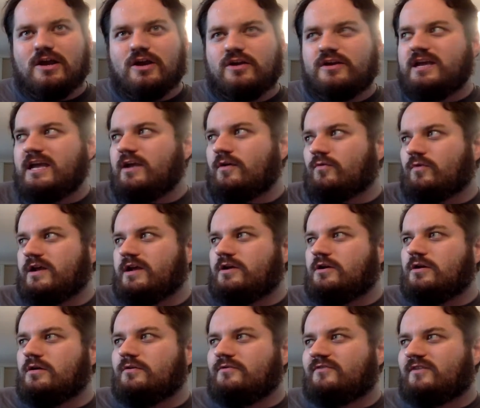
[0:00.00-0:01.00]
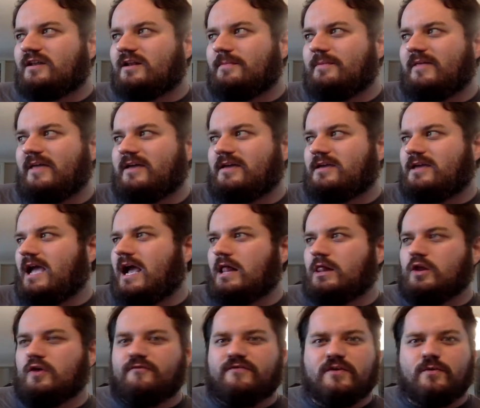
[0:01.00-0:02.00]
King Riku's going to be like, yeah,
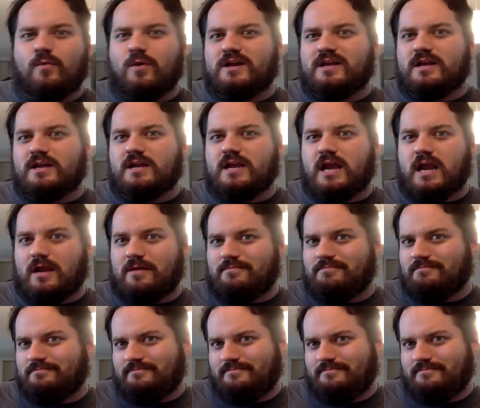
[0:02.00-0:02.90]
Luffy, what do you need?